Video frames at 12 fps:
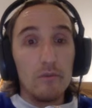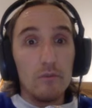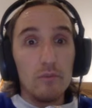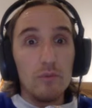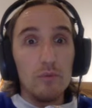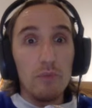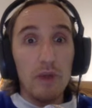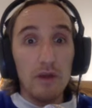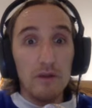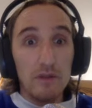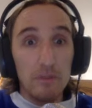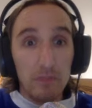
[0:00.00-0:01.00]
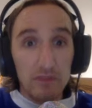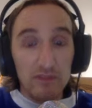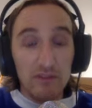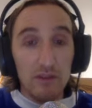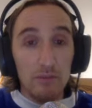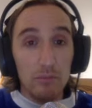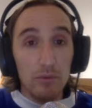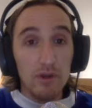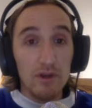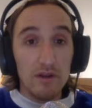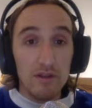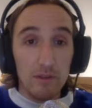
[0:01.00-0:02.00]
Who buttered the biscuit and put
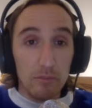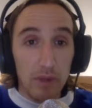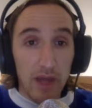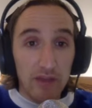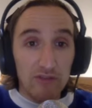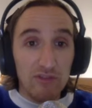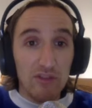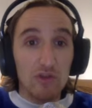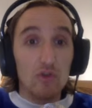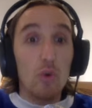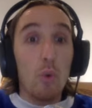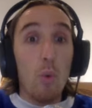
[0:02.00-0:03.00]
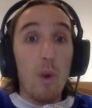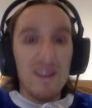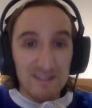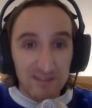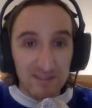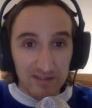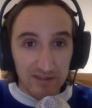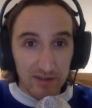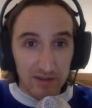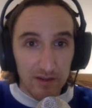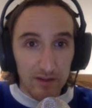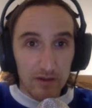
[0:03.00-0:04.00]
it in the basket twice?
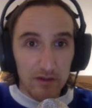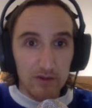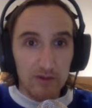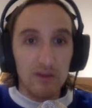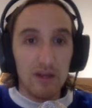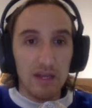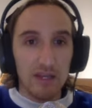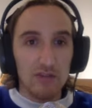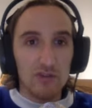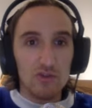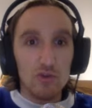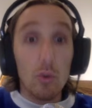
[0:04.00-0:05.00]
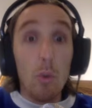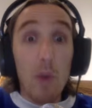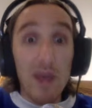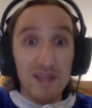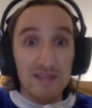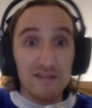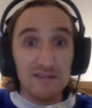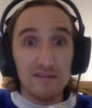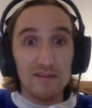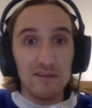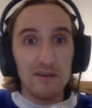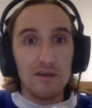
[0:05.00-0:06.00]
Tonight, twice.
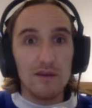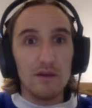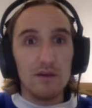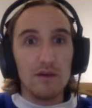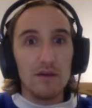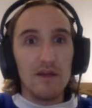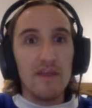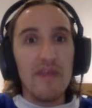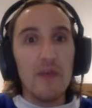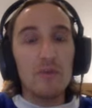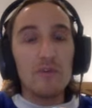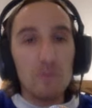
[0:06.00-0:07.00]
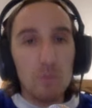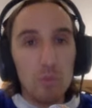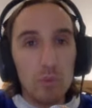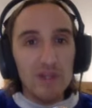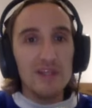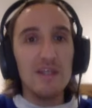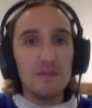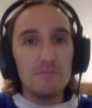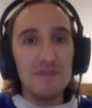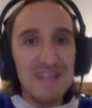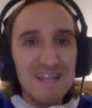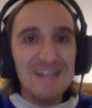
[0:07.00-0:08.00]
And that was
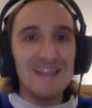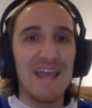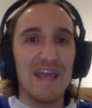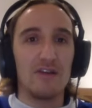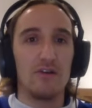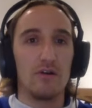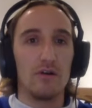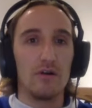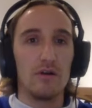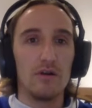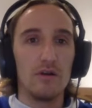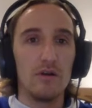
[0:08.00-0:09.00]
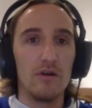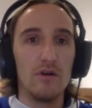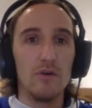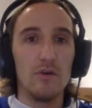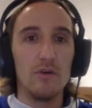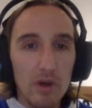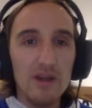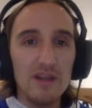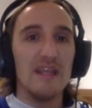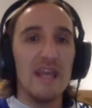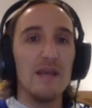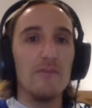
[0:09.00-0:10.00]
William Nylander. What a
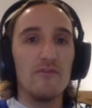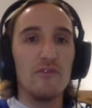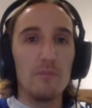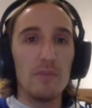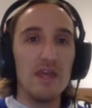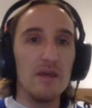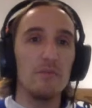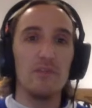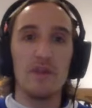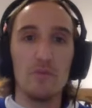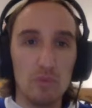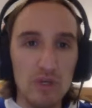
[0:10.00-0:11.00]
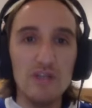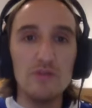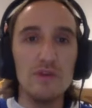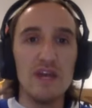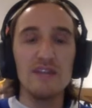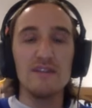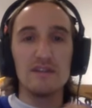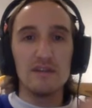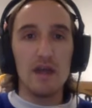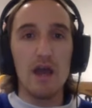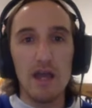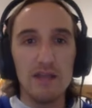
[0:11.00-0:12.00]
game from him. They reunite the
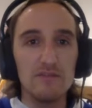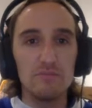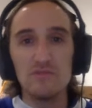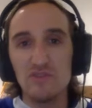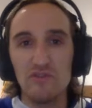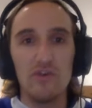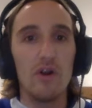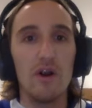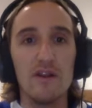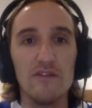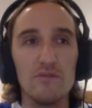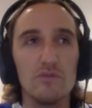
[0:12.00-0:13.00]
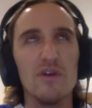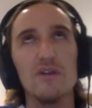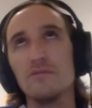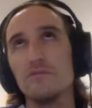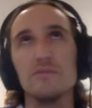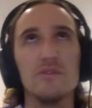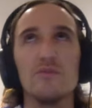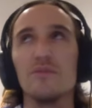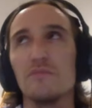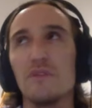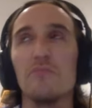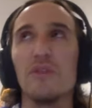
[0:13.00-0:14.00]
Knies and Tavares. Well, no,
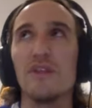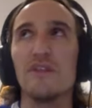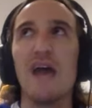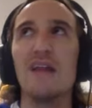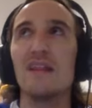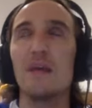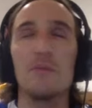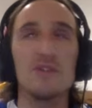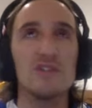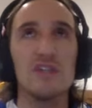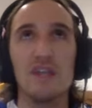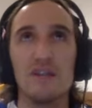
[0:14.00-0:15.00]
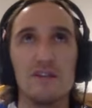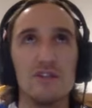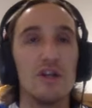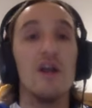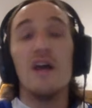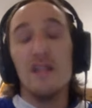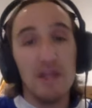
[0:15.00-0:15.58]
didn't play that much together this year.